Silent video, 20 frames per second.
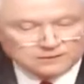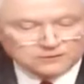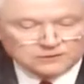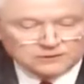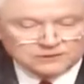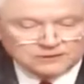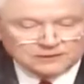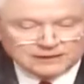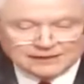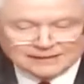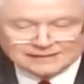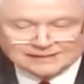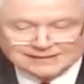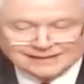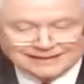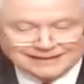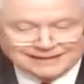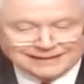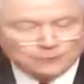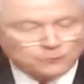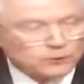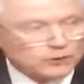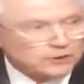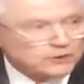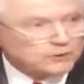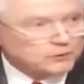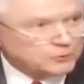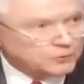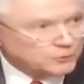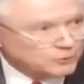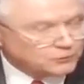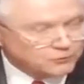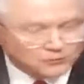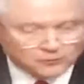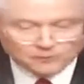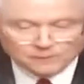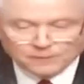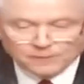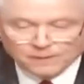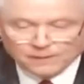to suggest that a
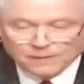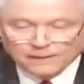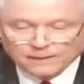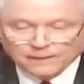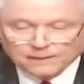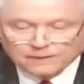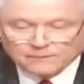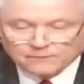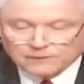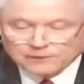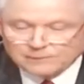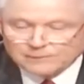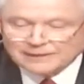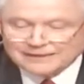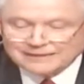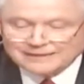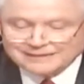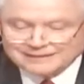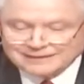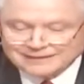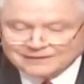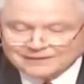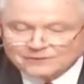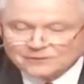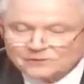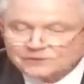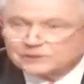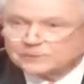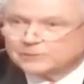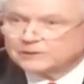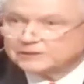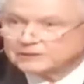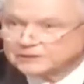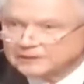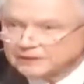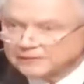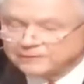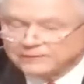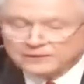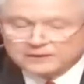recusal from a single
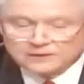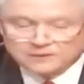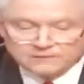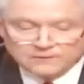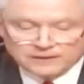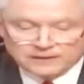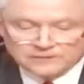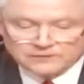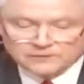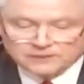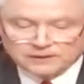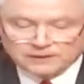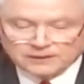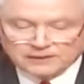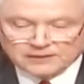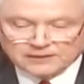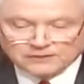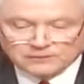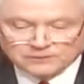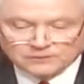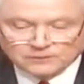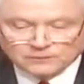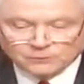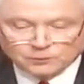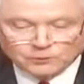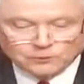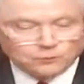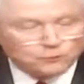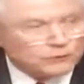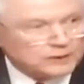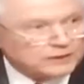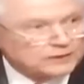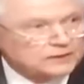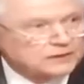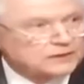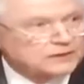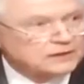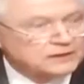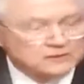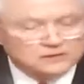specific investigation would
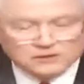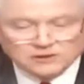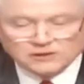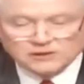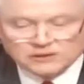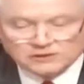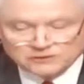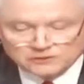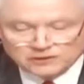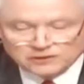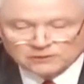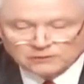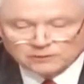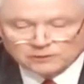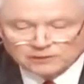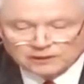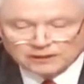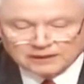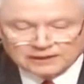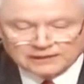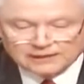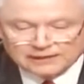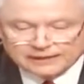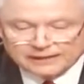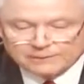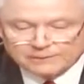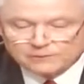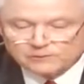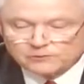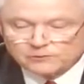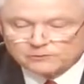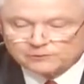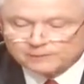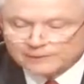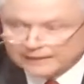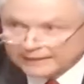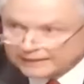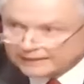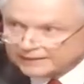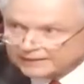render the Attorney General unable to
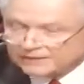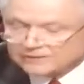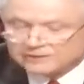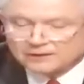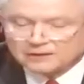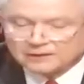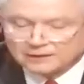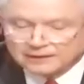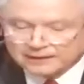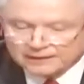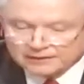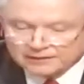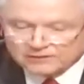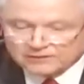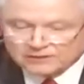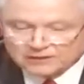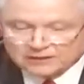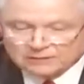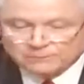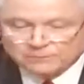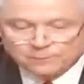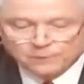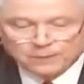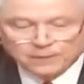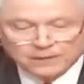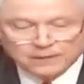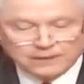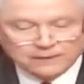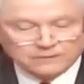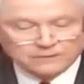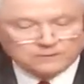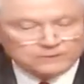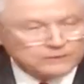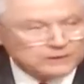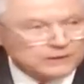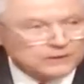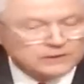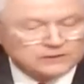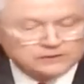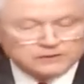manage the leadership of the
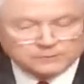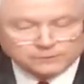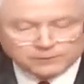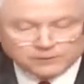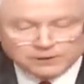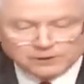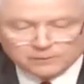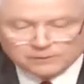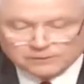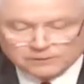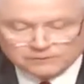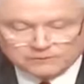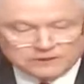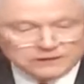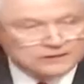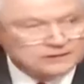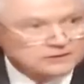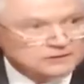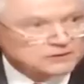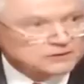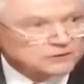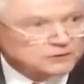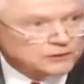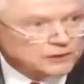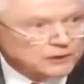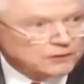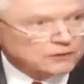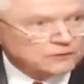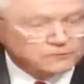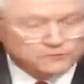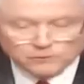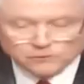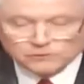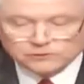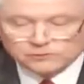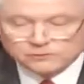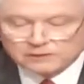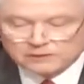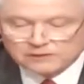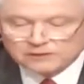various Department of Justice law
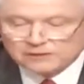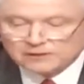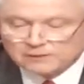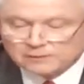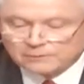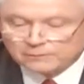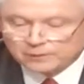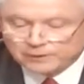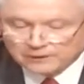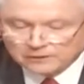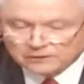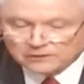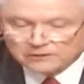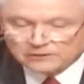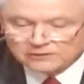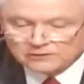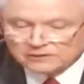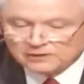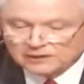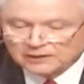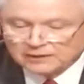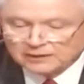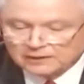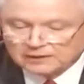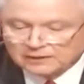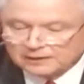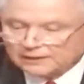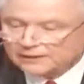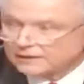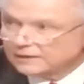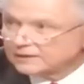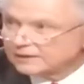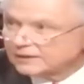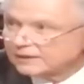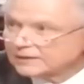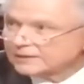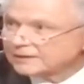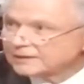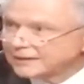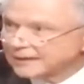enforcement components that
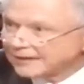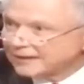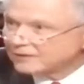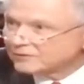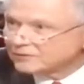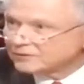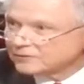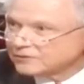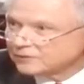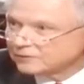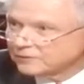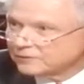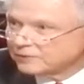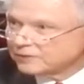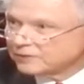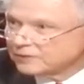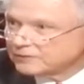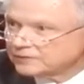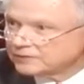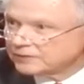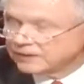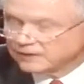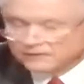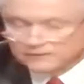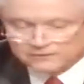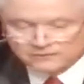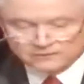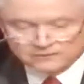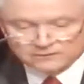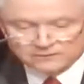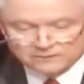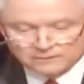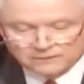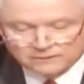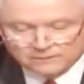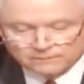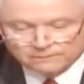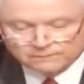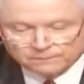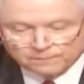conduct thousands of investigations.
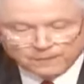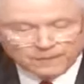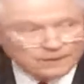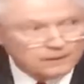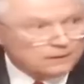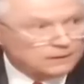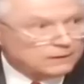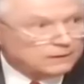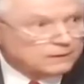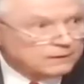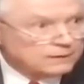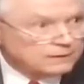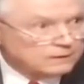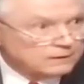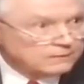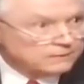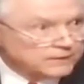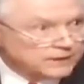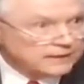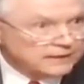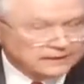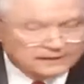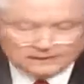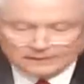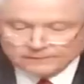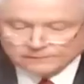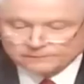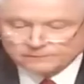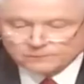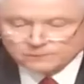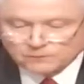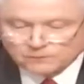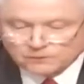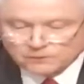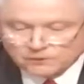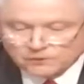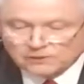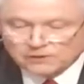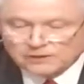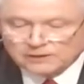Finally,
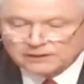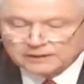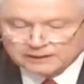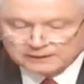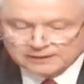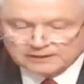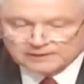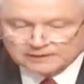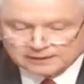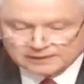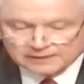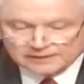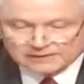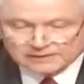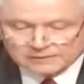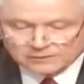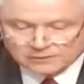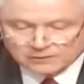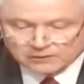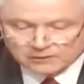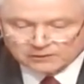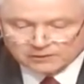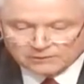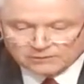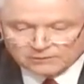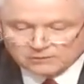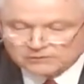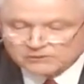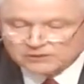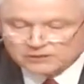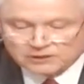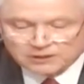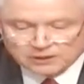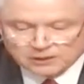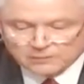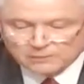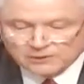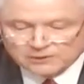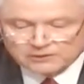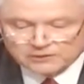during his testimony, Mr.
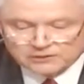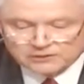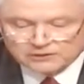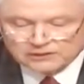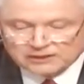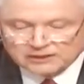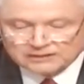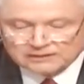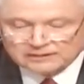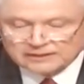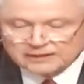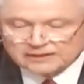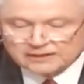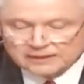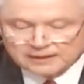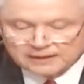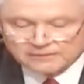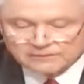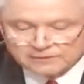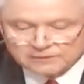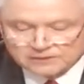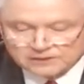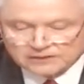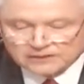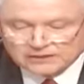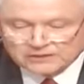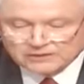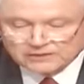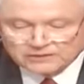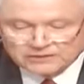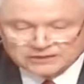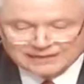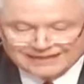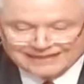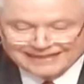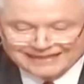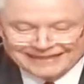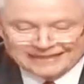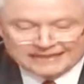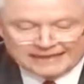Comey discussed a conversation
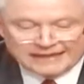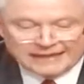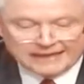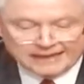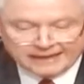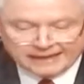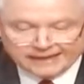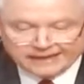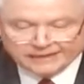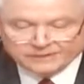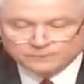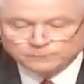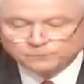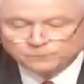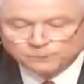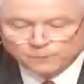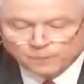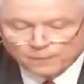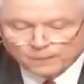that he and I had